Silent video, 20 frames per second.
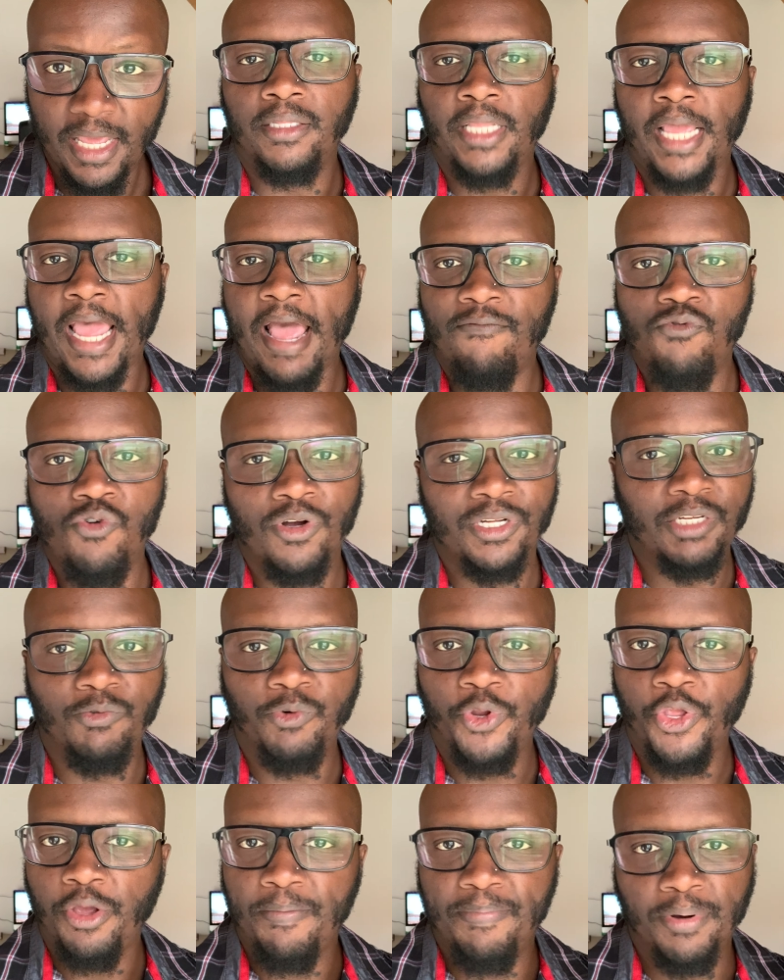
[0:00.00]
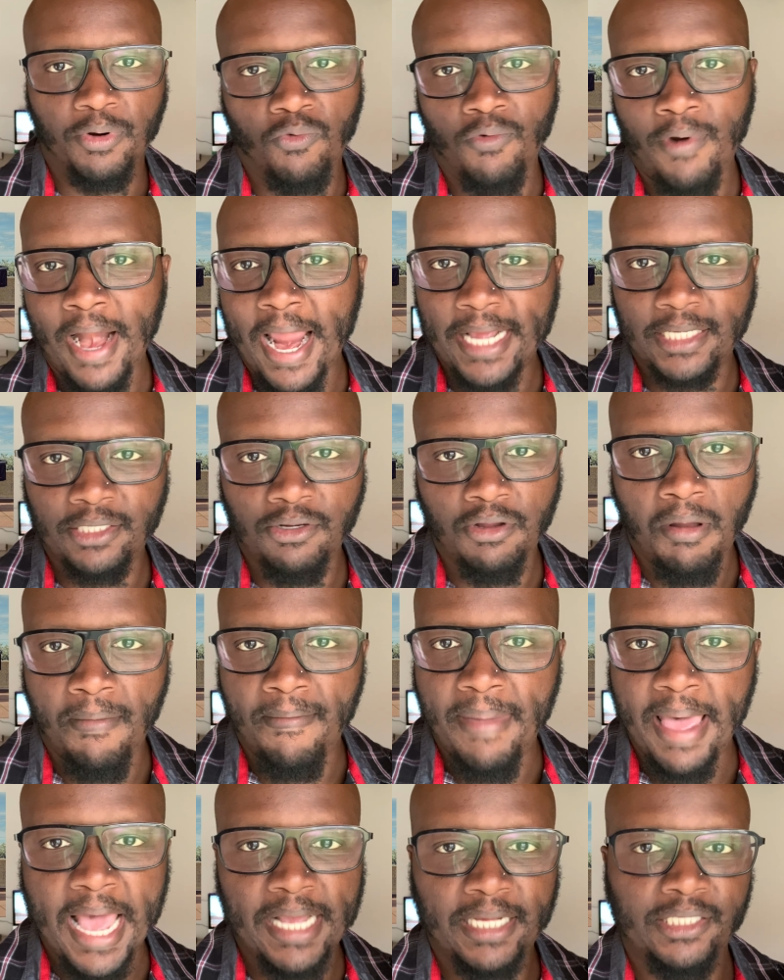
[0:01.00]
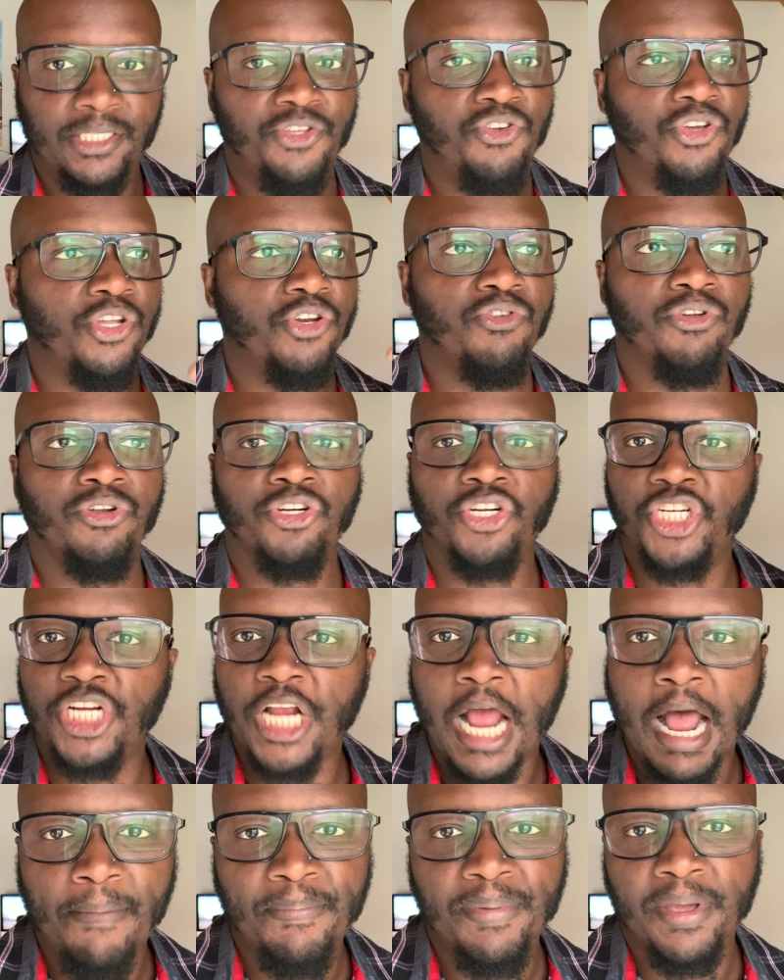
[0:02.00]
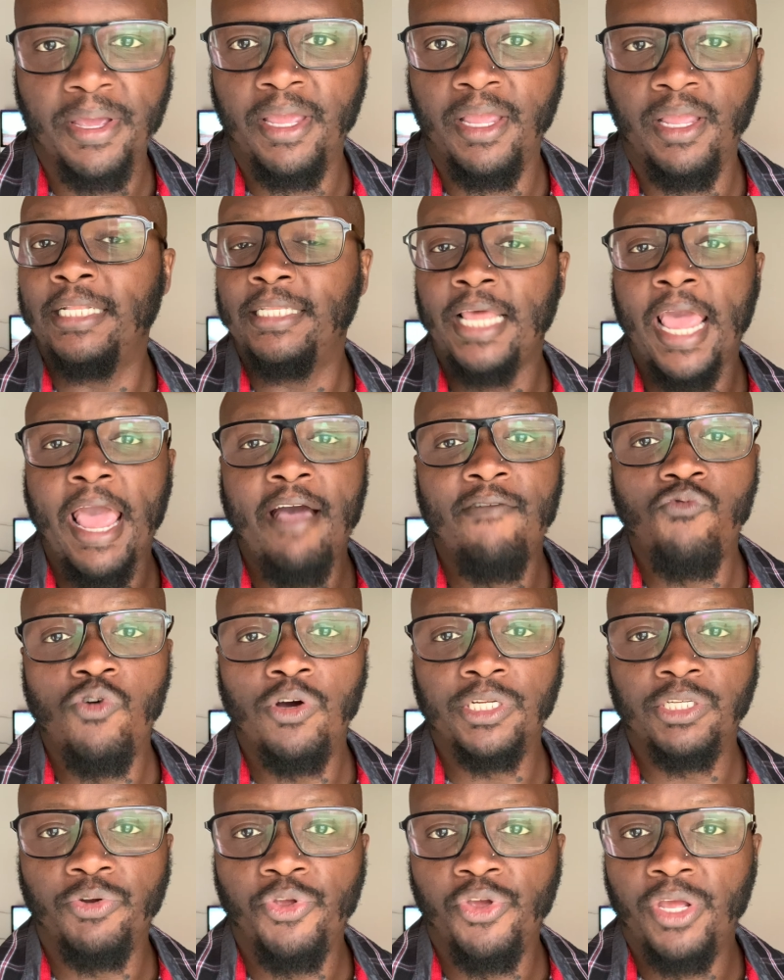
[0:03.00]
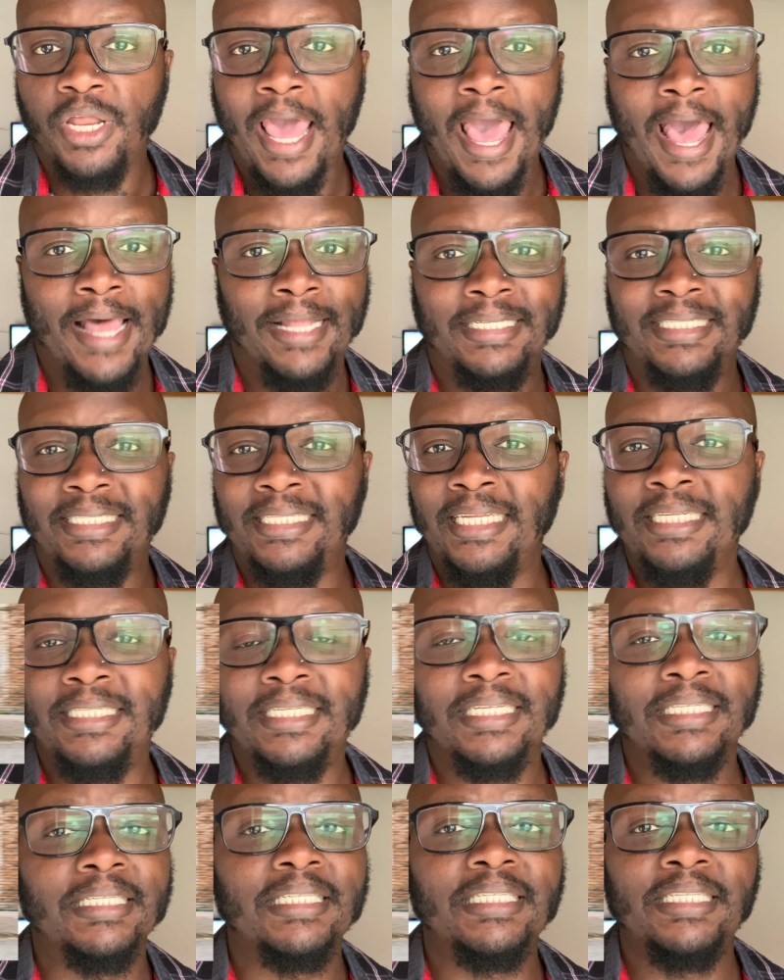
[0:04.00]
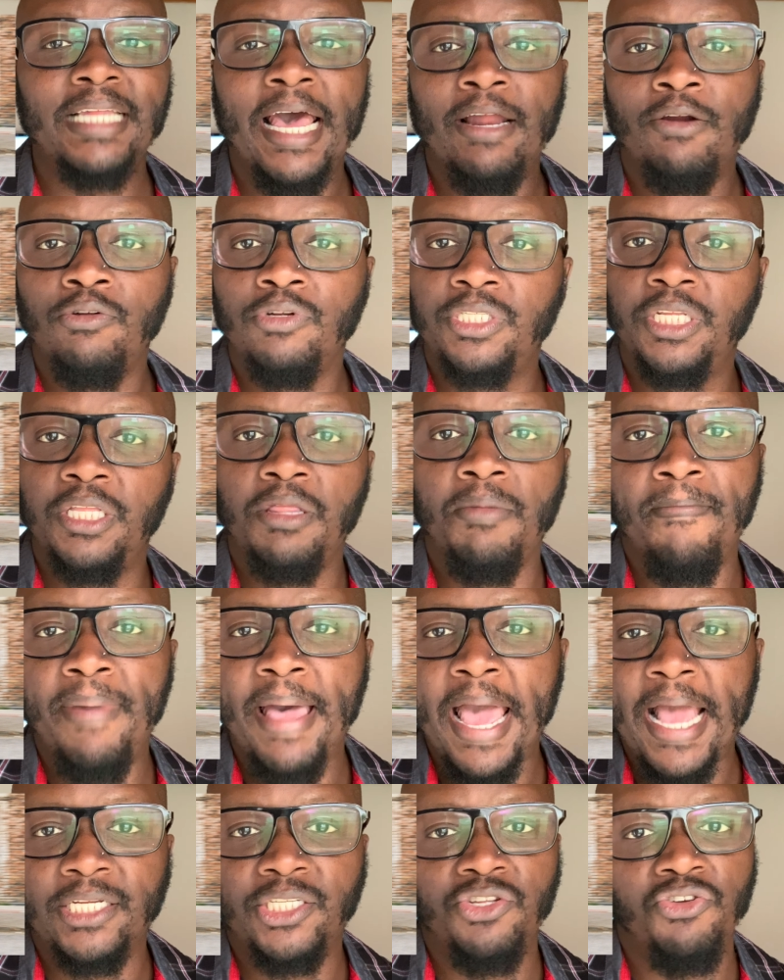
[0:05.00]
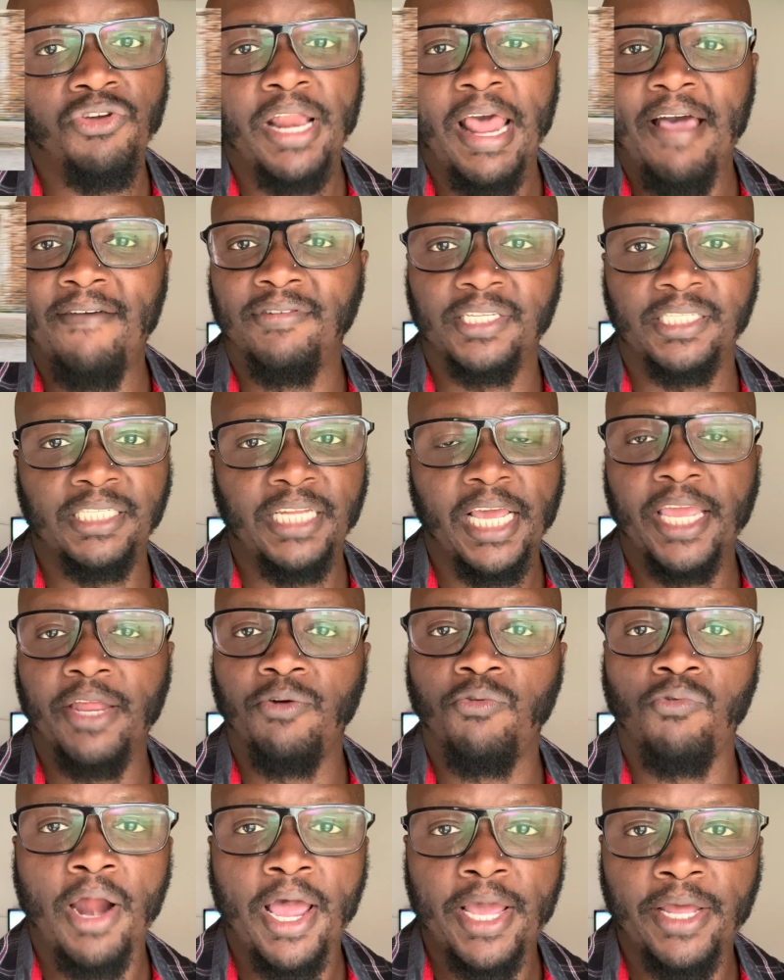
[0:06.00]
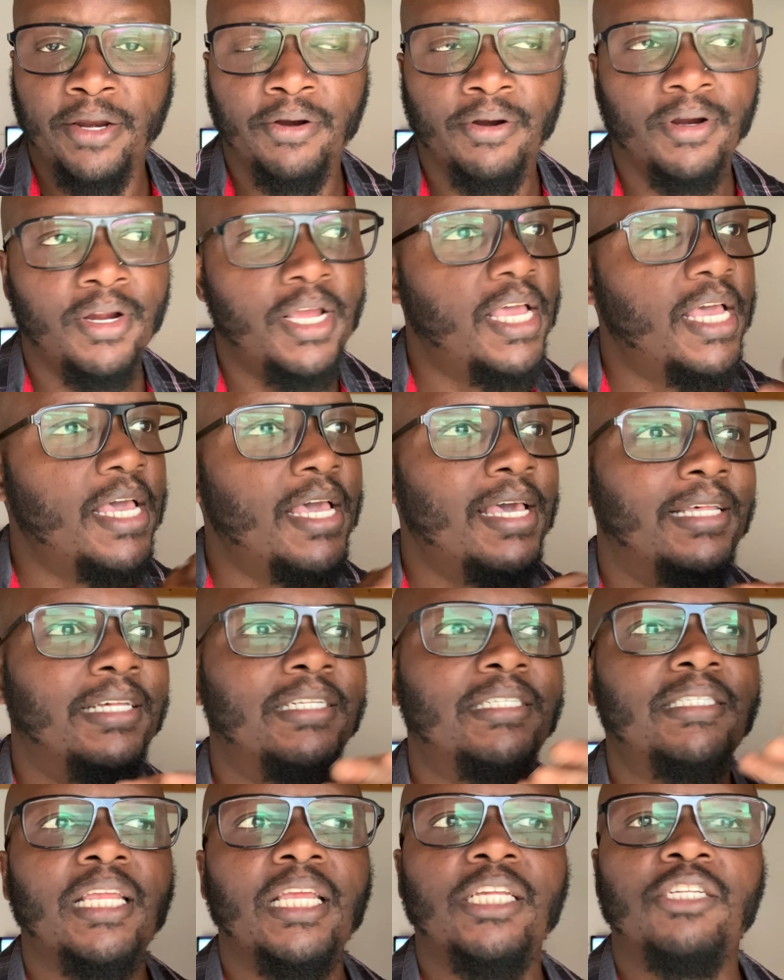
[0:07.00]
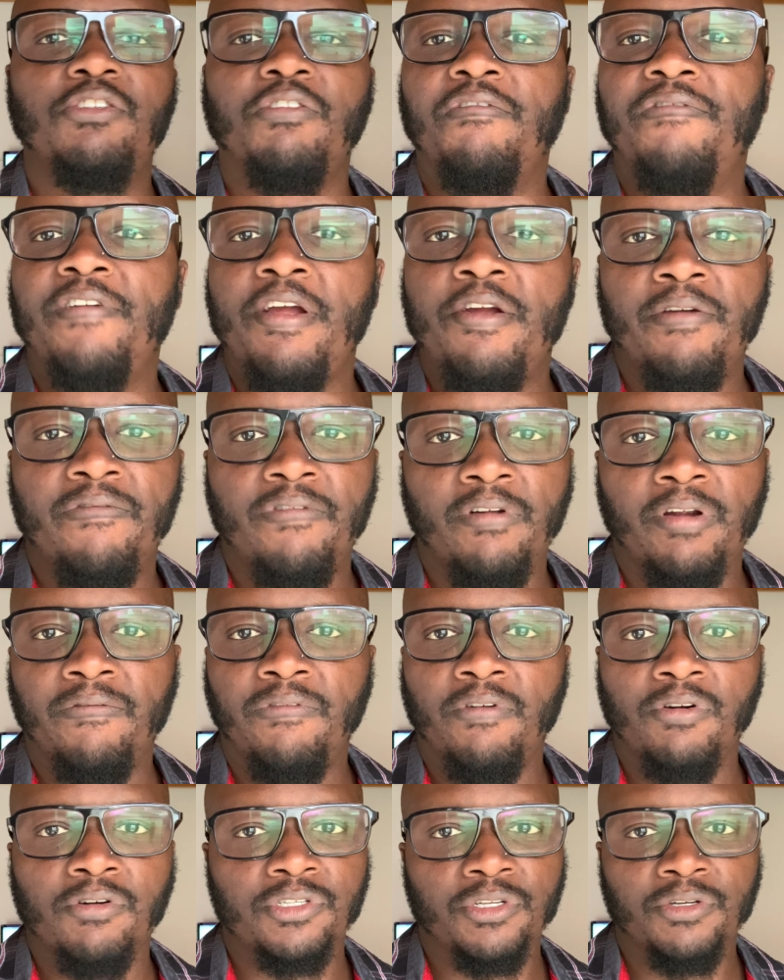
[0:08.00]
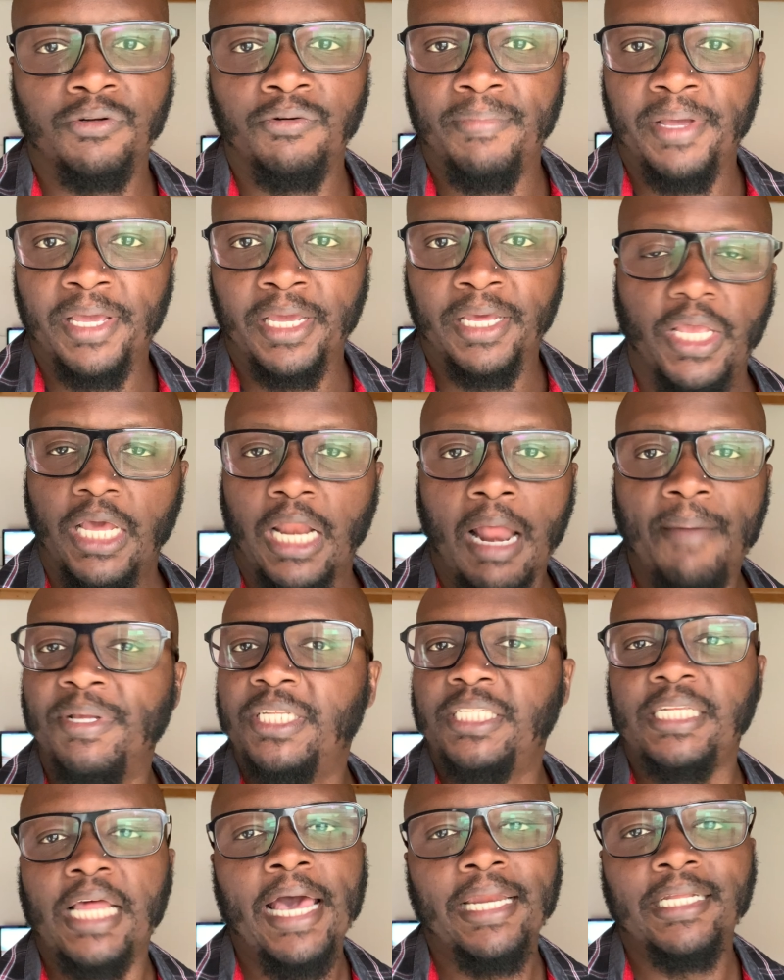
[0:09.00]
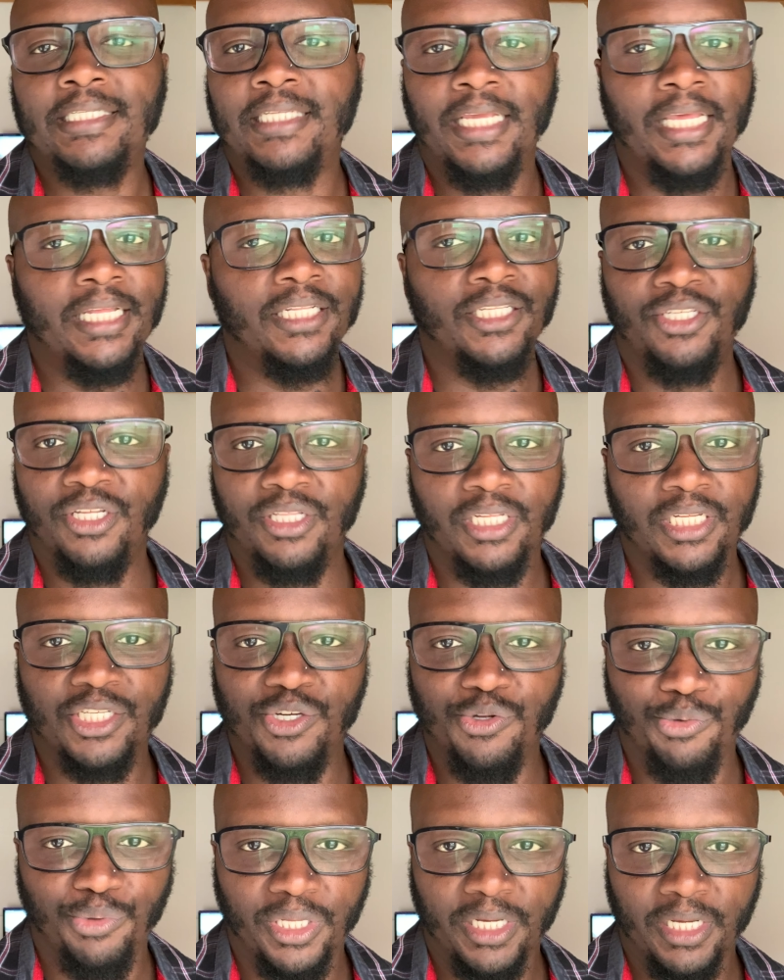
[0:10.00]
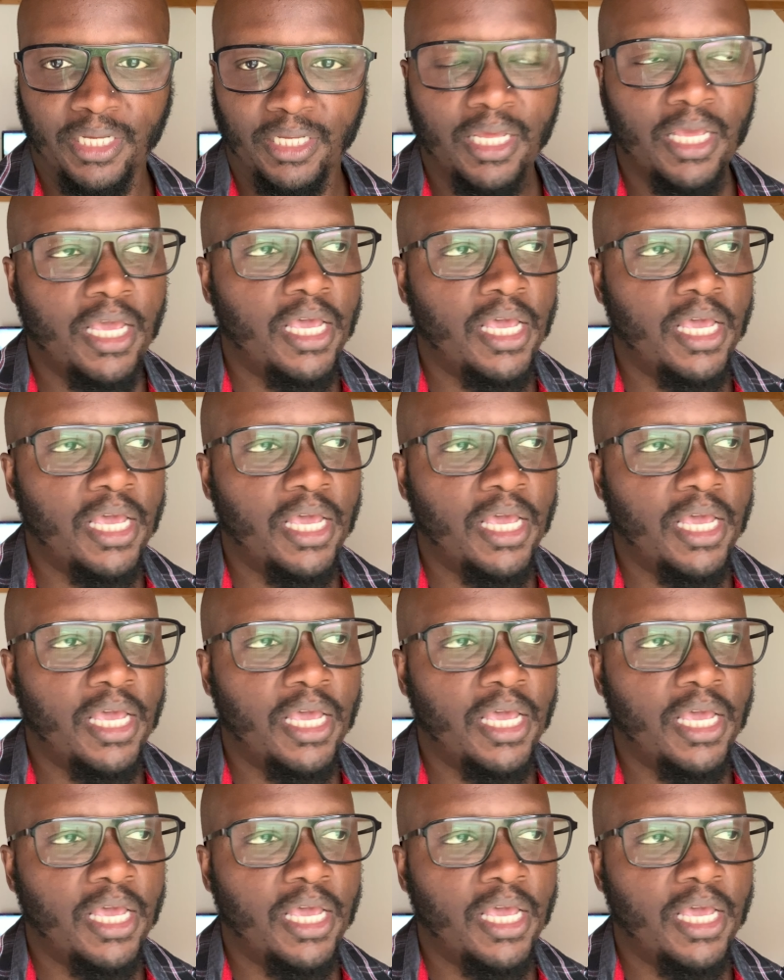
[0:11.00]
They have ones where you can put racks on the back so you can do your shopping. They have ones where you can add seats and saddles to the back so you can have a second rider. These things are very, very versatile, man. And I'm excited to get into this new thing.